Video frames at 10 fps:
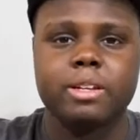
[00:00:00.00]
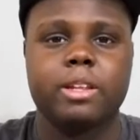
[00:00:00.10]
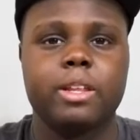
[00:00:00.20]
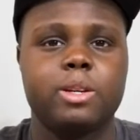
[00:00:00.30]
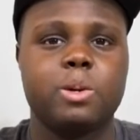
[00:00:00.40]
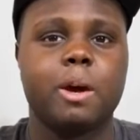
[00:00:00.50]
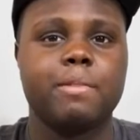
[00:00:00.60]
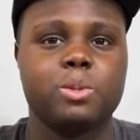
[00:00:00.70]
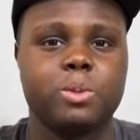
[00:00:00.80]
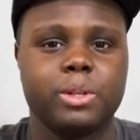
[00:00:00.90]
Now they do have
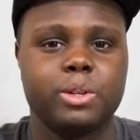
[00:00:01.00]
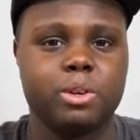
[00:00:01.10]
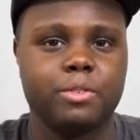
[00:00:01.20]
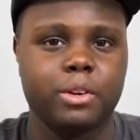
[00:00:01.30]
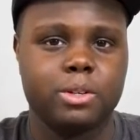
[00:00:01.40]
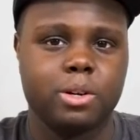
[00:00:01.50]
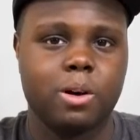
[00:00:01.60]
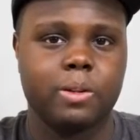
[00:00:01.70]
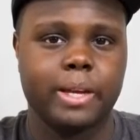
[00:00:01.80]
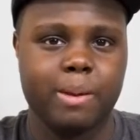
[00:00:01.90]
this really cool feature
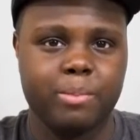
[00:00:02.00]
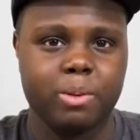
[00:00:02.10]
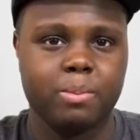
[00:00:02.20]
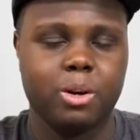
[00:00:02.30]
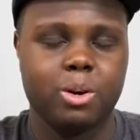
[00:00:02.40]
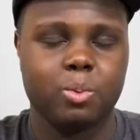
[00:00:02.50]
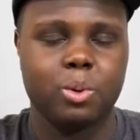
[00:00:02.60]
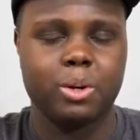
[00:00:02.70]
called ambient mode.